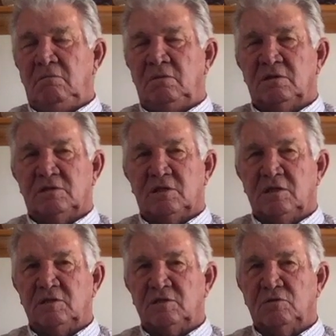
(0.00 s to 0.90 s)

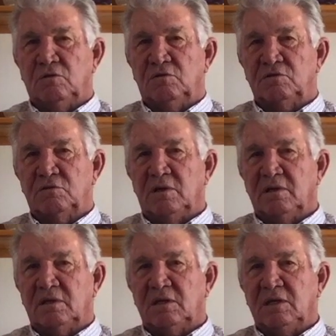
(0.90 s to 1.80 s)
Sunday school was around
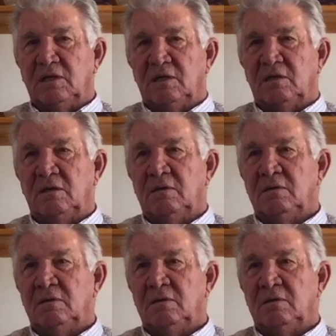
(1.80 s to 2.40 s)
10.